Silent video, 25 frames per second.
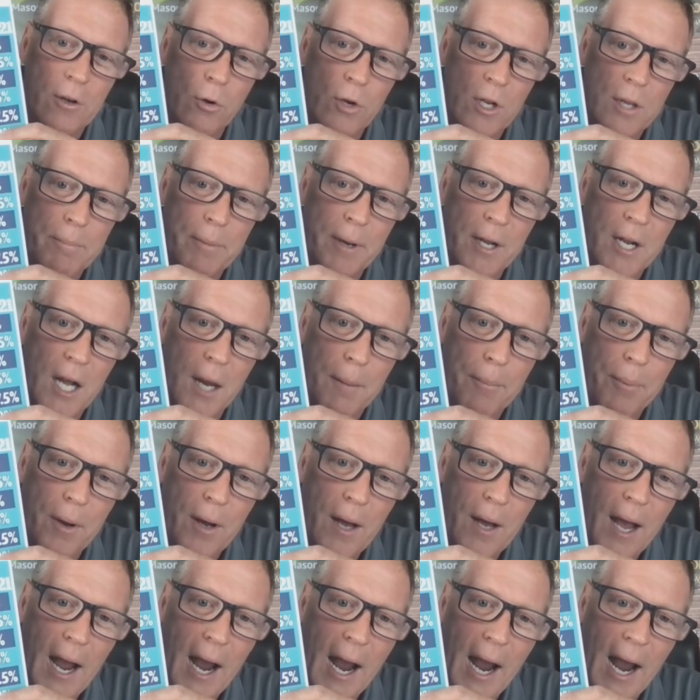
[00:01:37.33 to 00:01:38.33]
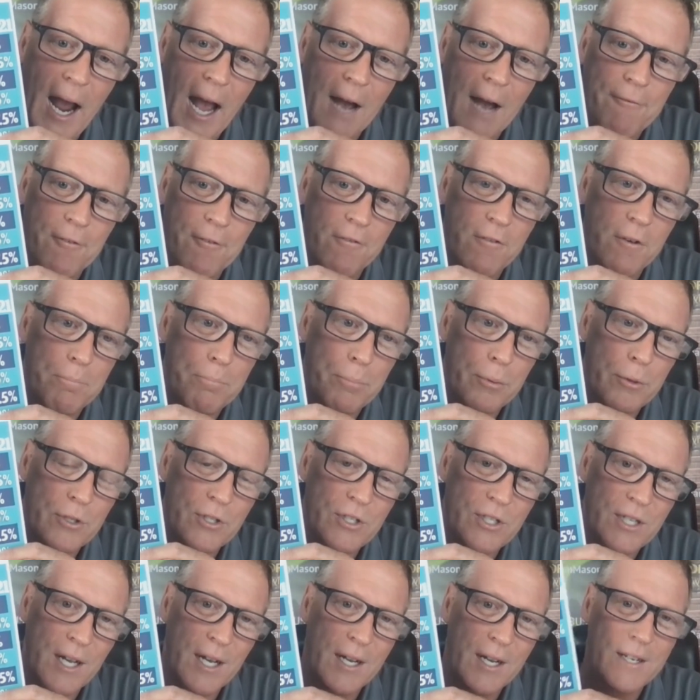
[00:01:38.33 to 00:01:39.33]
only been up half of a
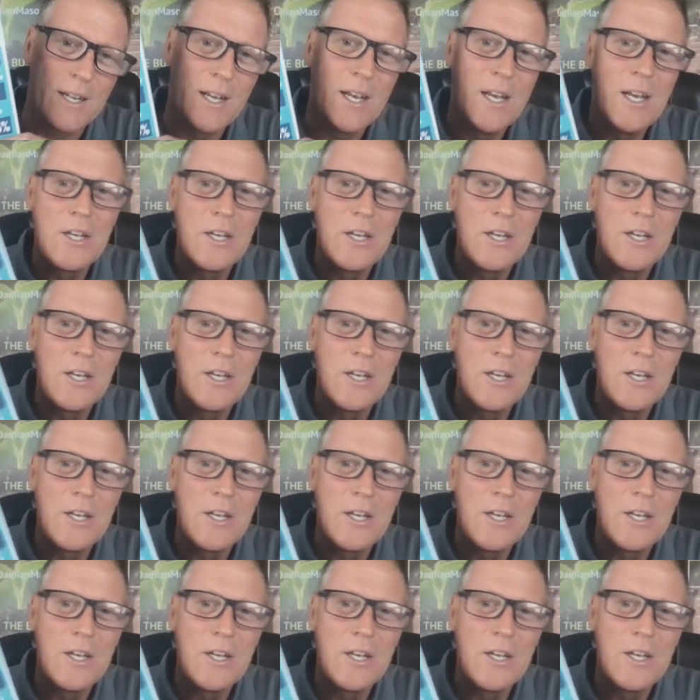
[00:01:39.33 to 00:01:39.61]
percent.